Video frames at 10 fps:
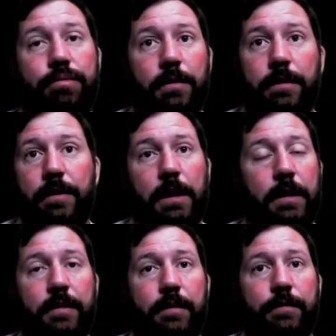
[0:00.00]
living in
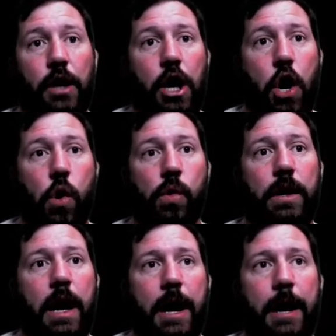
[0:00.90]
Austin for a long
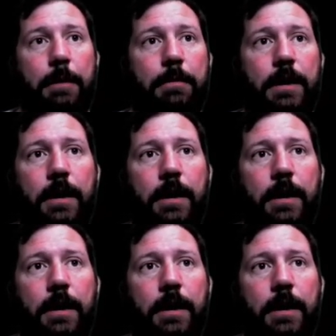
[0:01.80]
time.